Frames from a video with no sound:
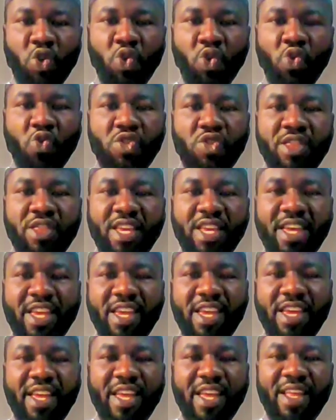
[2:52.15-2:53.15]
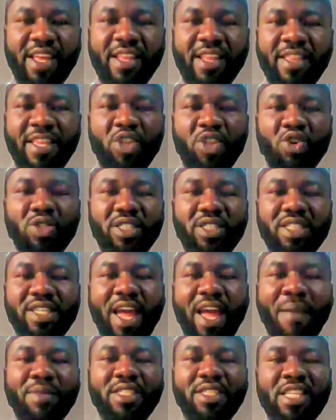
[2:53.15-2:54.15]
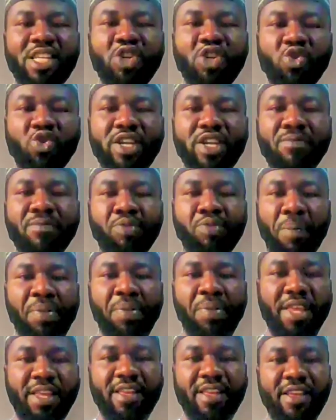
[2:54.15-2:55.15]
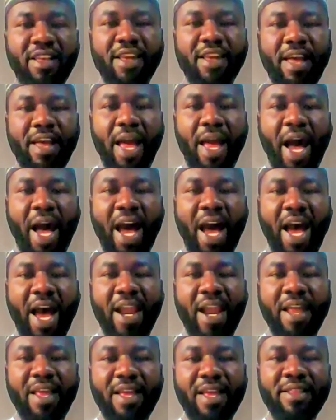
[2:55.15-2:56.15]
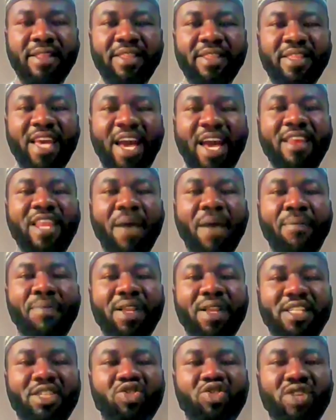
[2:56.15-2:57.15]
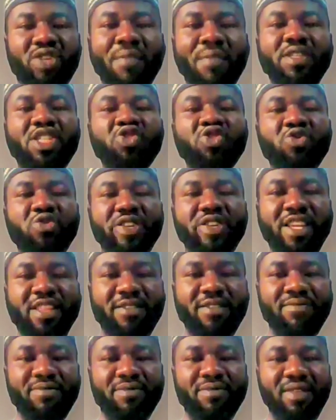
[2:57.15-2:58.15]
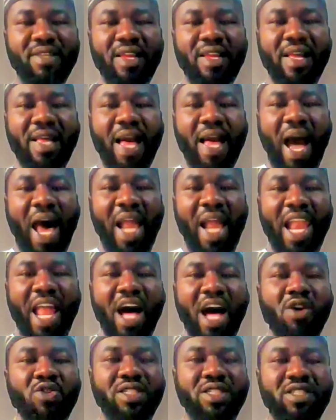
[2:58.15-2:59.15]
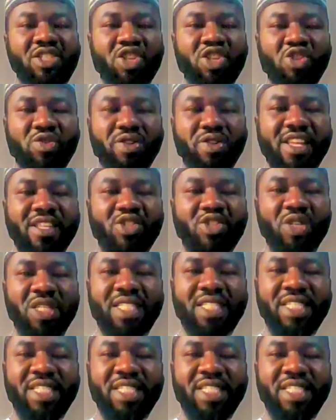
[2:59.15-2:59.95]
So they don't empty urine properly, and their inability to empty urine allows the urine